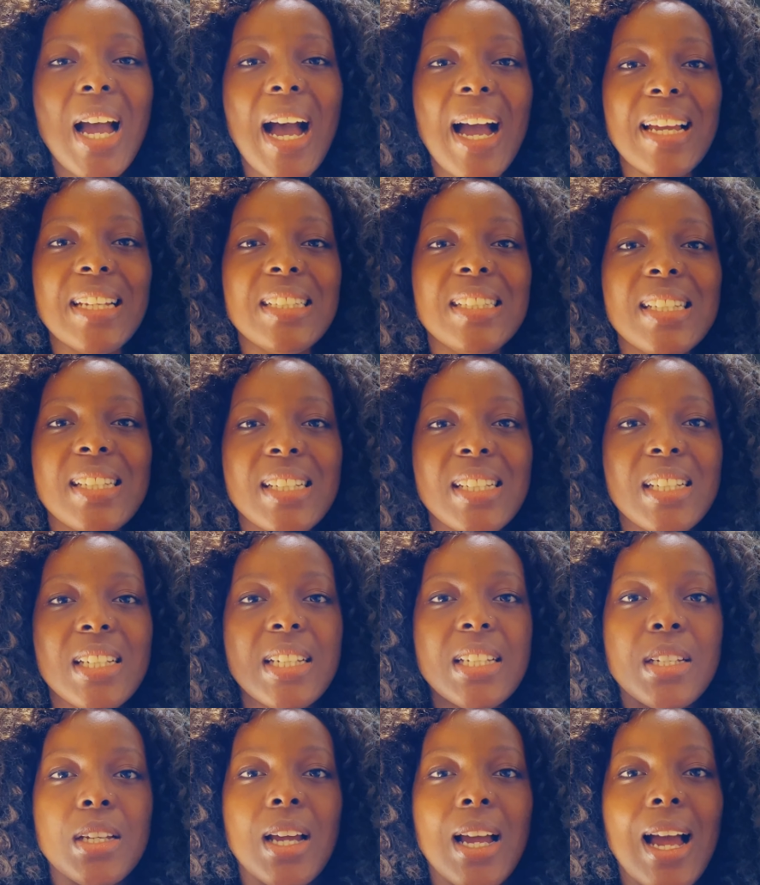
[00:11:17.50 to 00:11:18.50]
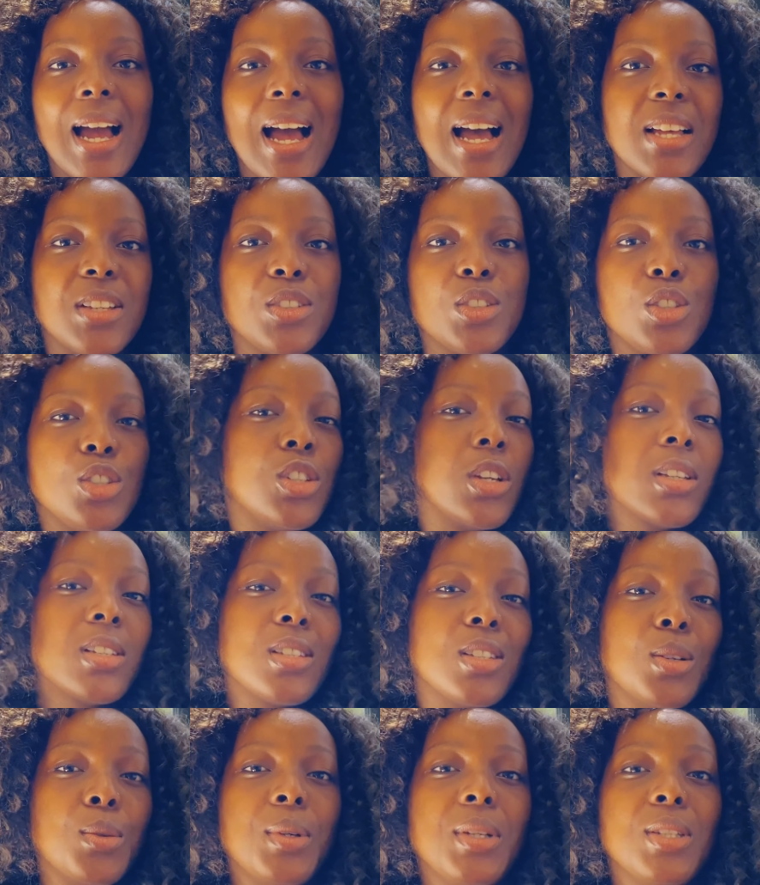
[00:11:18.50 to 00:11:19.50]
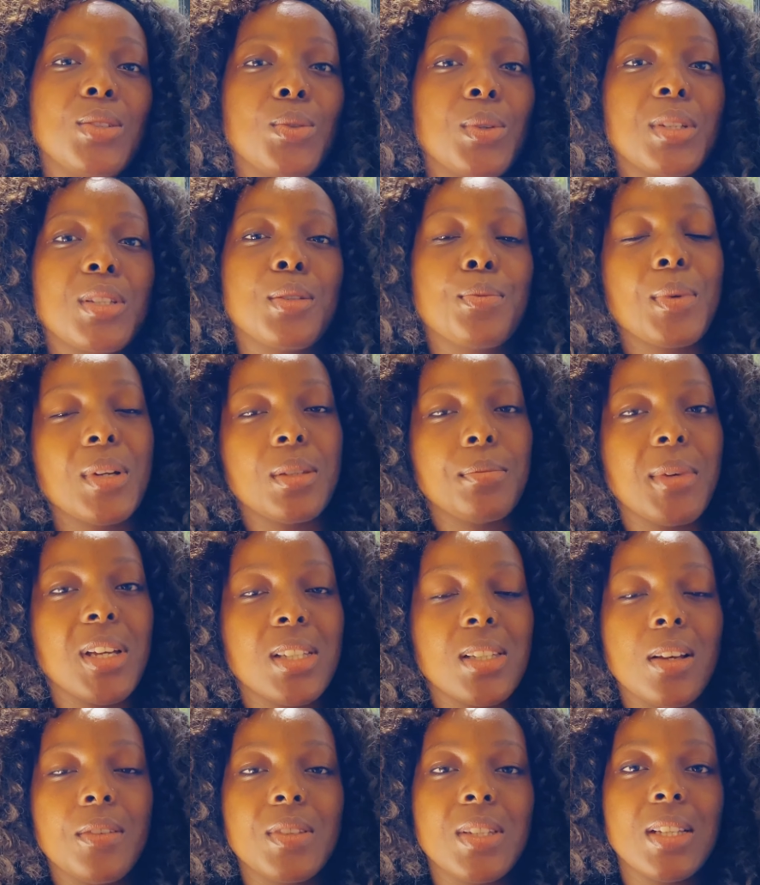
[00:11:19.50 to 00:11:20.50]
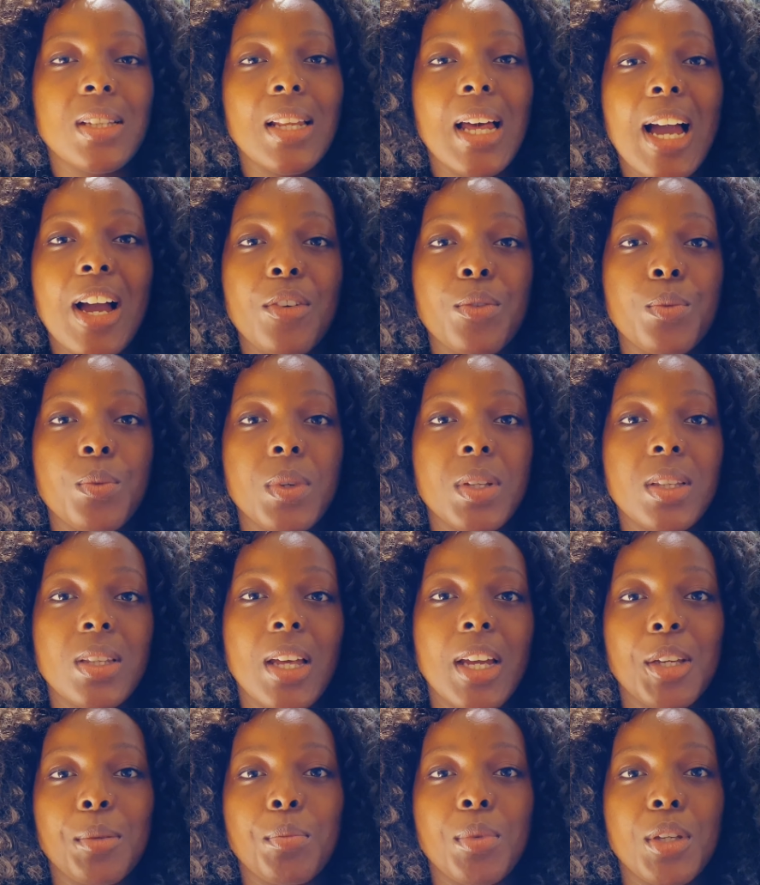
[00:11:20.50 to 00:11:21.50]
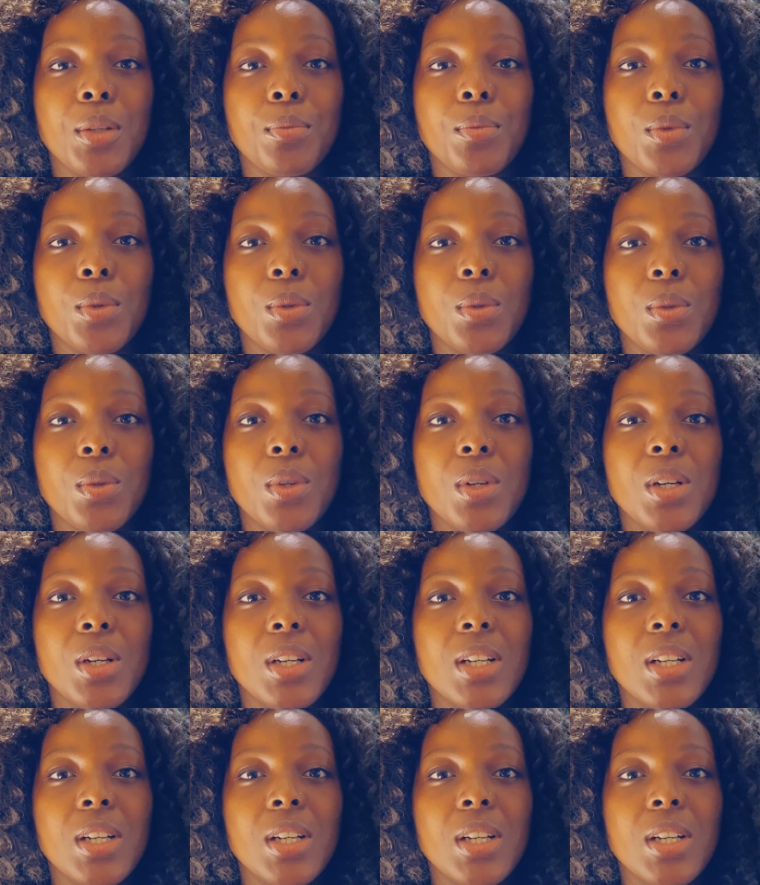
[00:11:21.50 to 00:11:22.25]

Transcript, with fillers: I did as just a way to express myself to laugh with like people